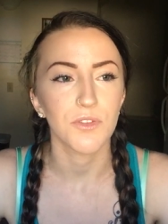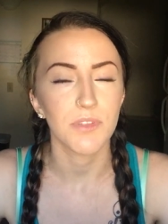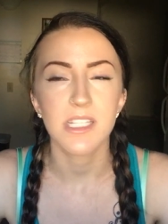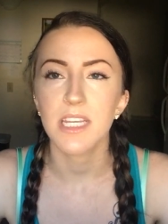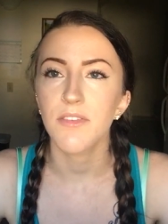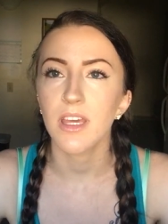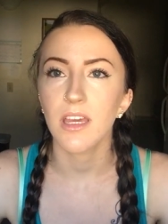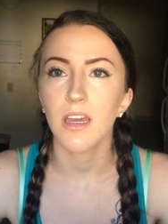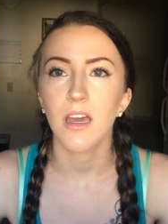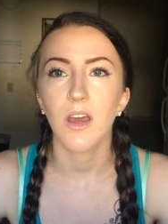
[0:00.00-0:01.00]
was
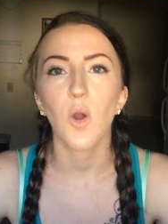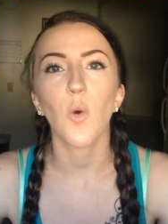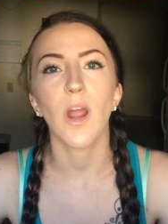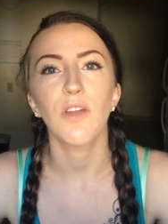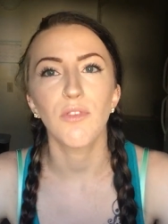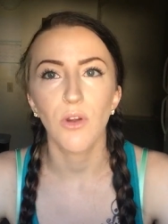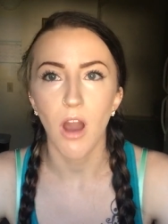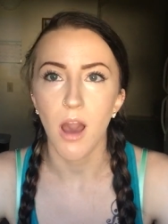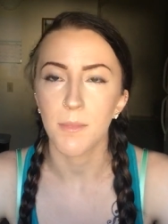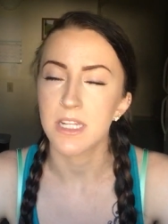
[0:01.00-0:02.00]
receiving quite a few
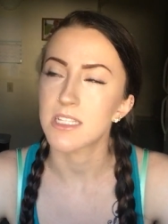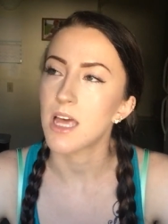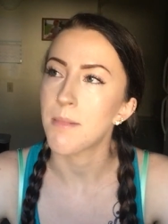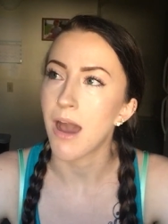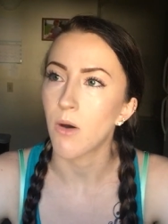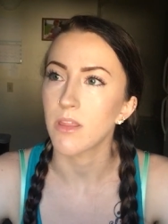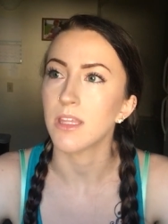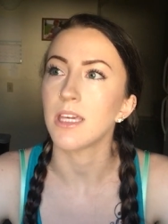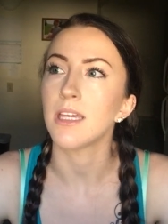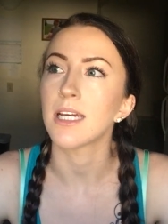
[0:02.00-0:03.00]
comments about
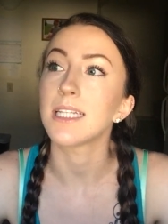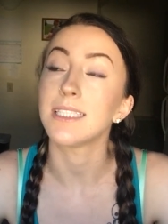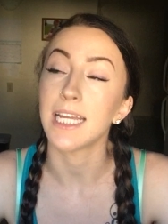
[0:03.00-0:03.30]
the